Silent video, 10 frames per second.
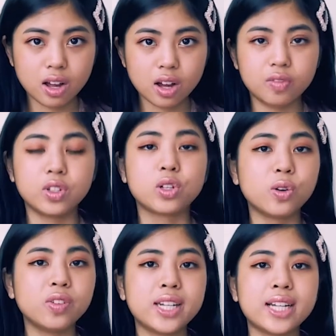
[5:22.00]
of the
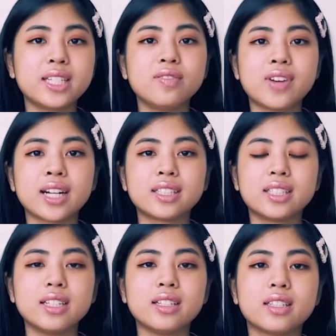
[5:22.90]
COVID-19
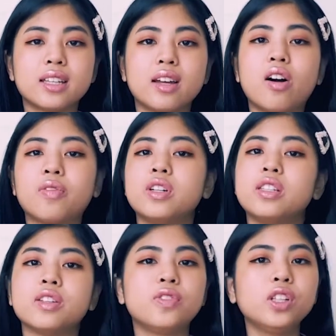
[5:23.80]
vaccines offered in the
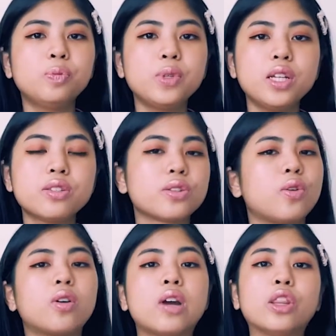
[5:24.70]
Philippines nor
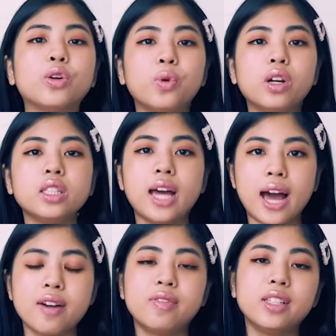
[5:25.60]
around the world
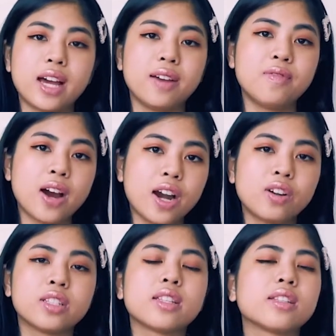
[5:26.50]
have a live virus.
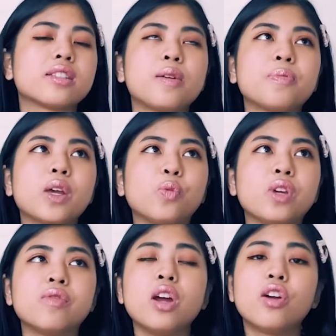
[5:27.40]
This is something we've
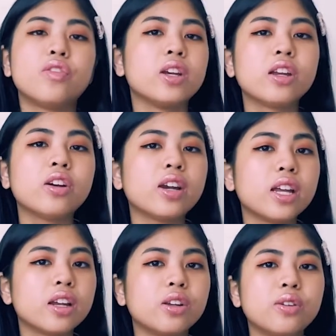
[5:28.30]

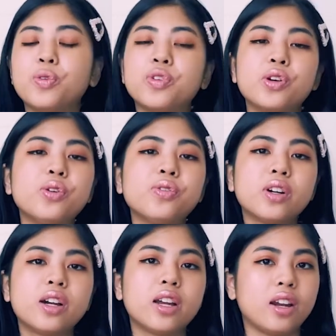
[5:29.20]
reiterated over and over
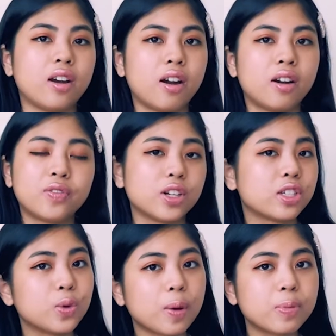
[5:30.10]
in our first 2
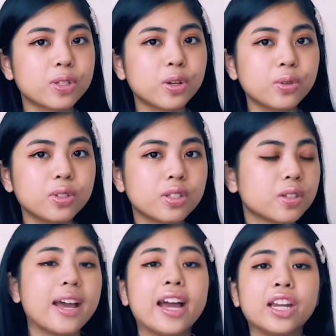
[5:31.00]
episodes,
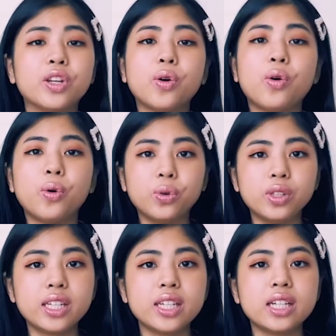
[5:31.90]
and
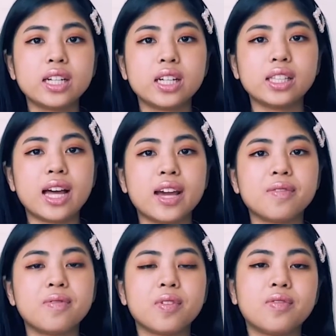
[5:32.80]
only a live
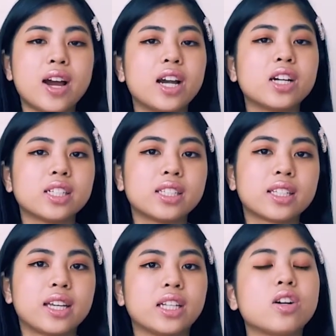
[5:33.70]
virus
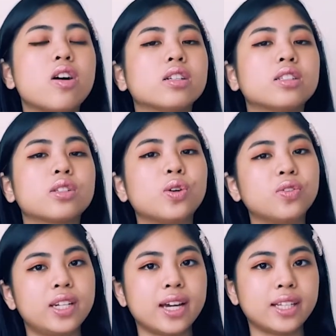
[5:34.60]
can cause
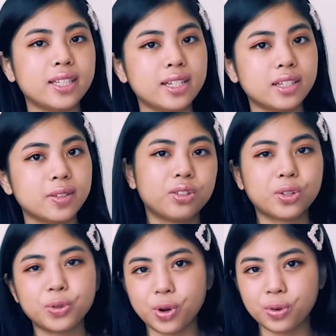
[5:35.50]
COVID-19. So
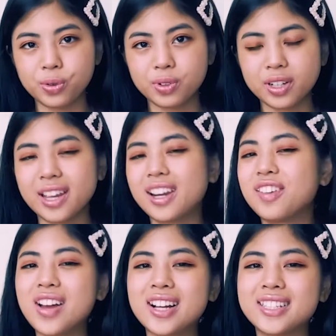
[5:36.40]
no, getting a
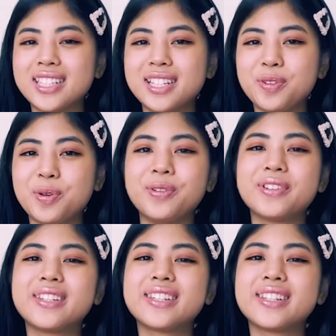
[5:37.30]
vaccine won't
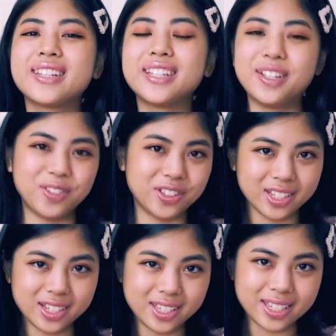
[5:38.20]
give you the
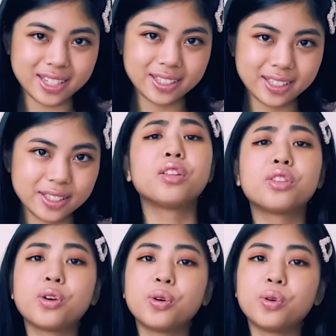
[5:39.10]
disease.
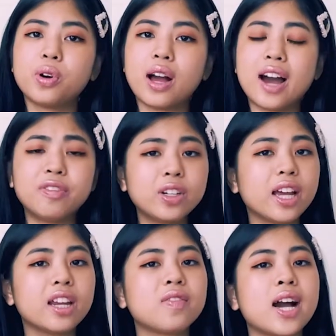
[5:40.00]
Though after
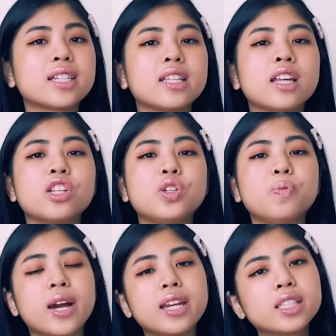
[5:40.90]
getting vaccinated, you
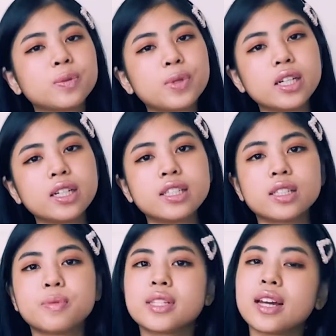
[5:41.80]
might experience some
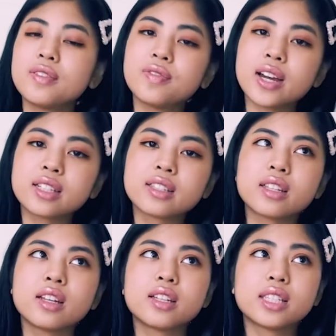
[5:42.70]
side effects
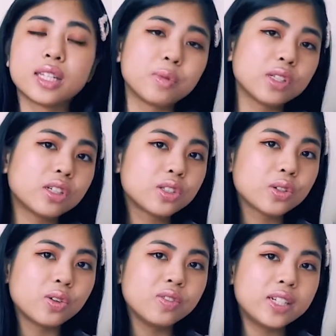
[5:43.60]
similar to
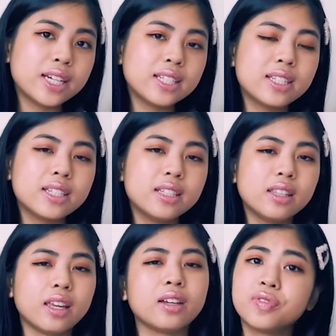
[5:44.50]
COVID-19,
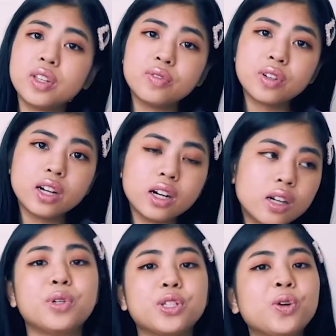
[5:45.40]
like fever,
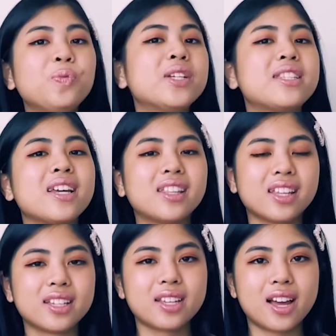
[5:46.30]
but don't mistake
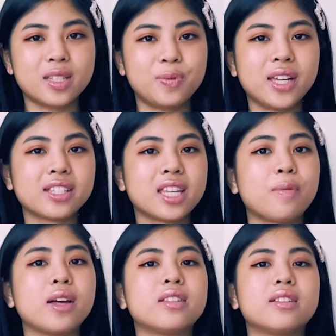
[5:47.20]
this as being the same
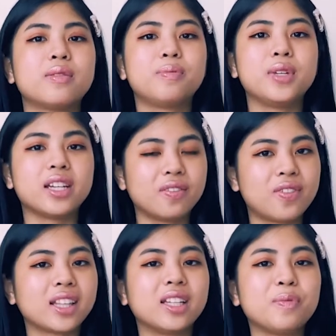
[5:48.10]
as being
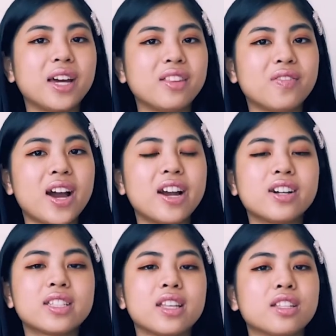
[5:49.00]
infected by the virus.
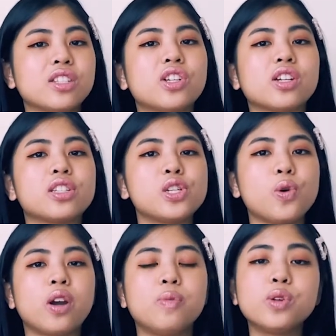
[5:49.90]
This is just your
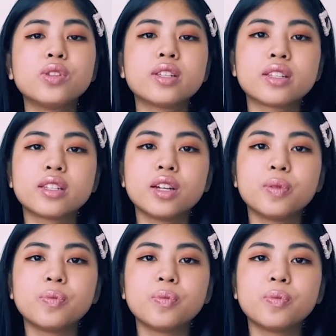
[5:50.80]
immune system